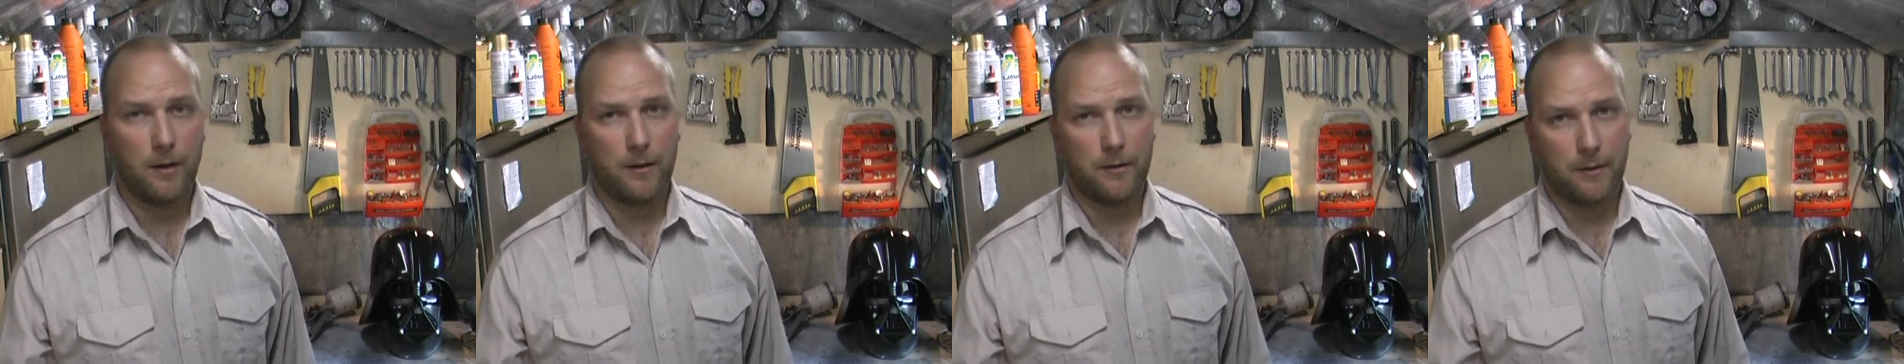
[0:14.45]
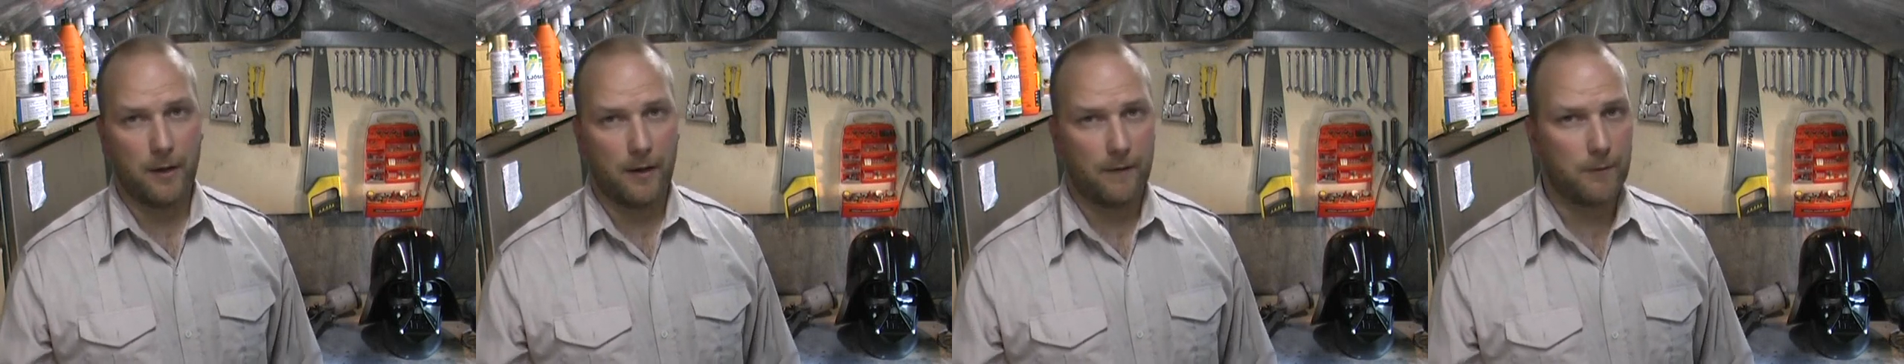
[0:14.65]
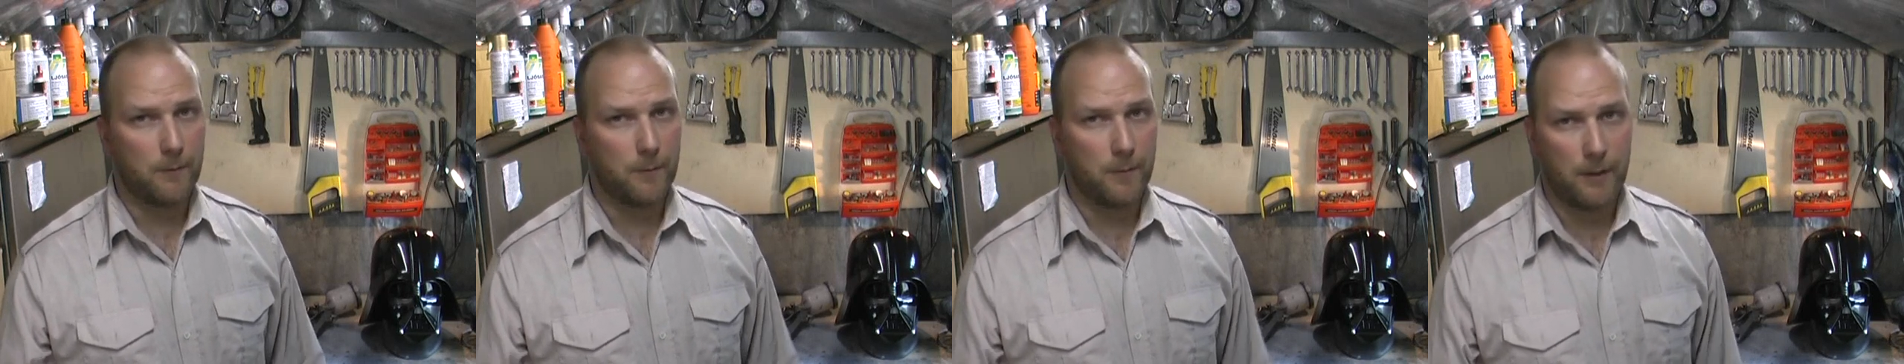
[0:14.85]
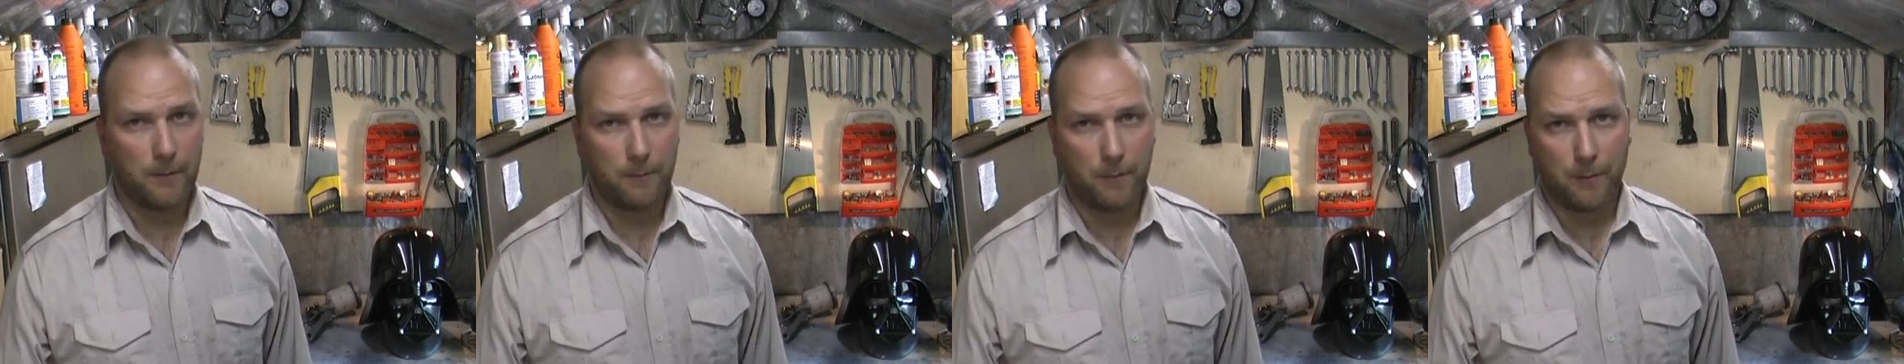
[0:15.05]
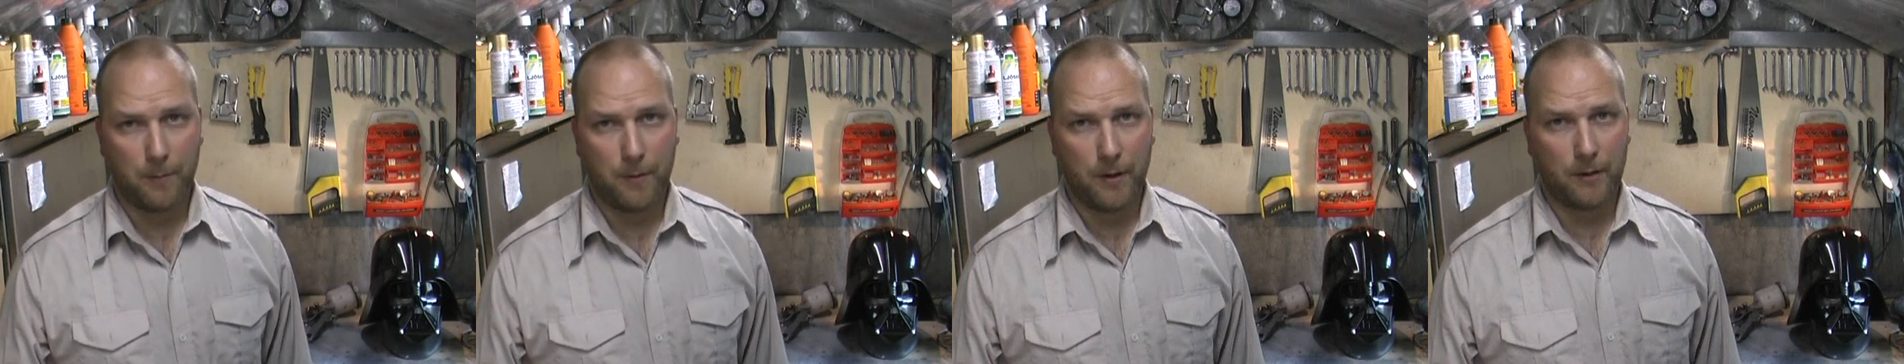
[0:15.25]
you have to be
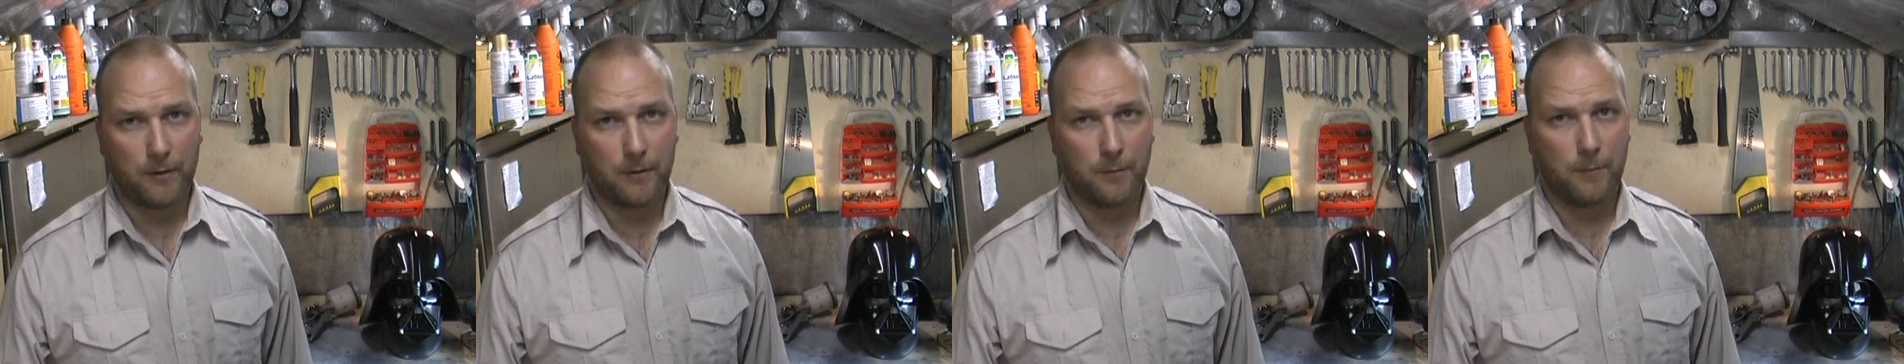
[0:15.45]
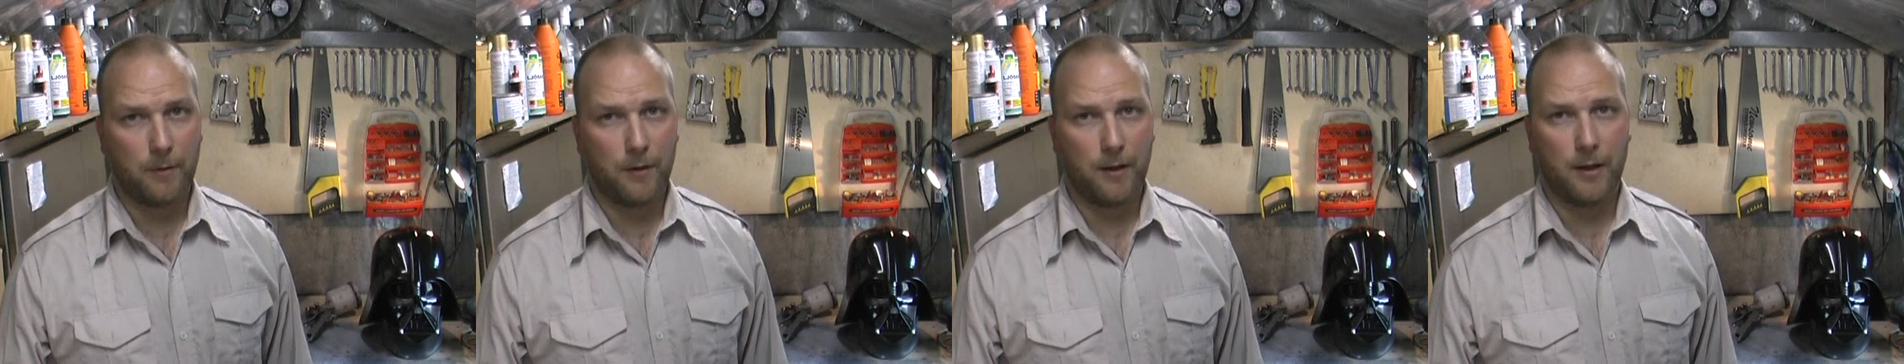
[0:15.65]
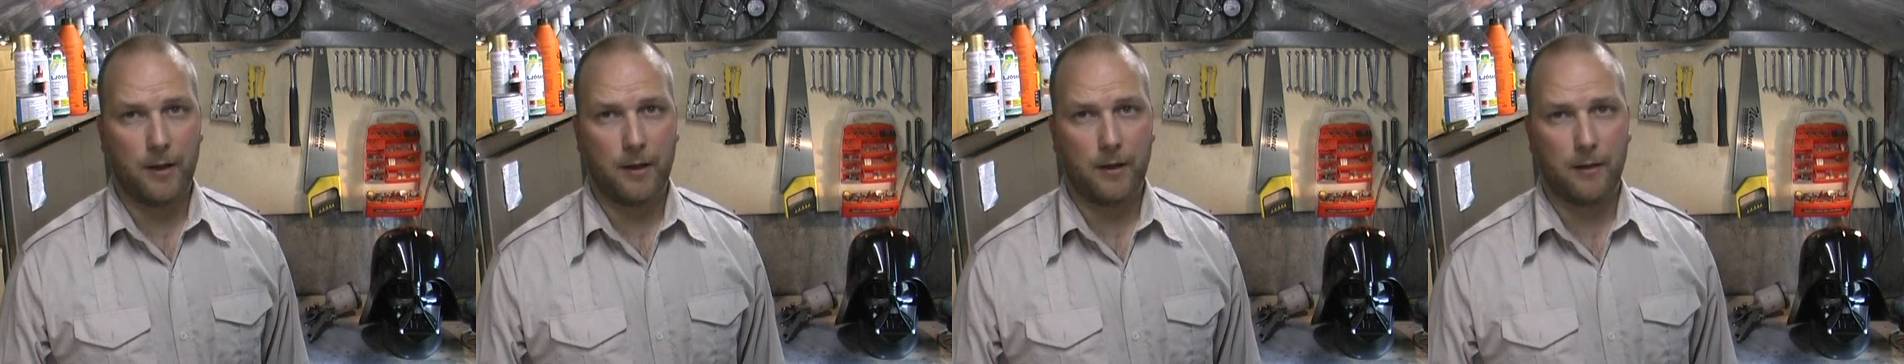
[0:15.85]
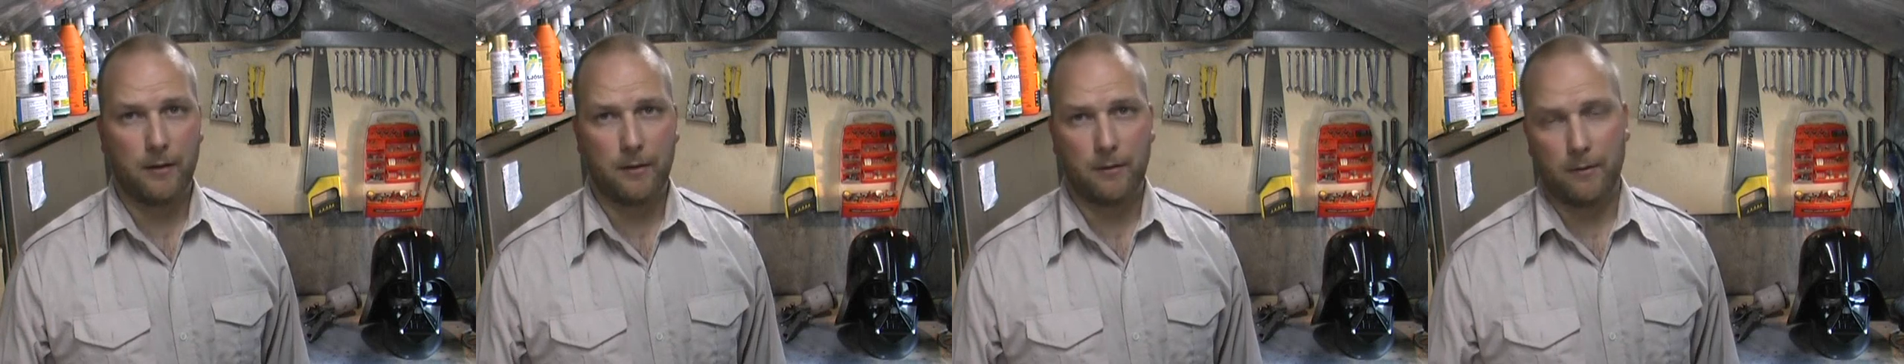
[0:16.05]
prepared to pay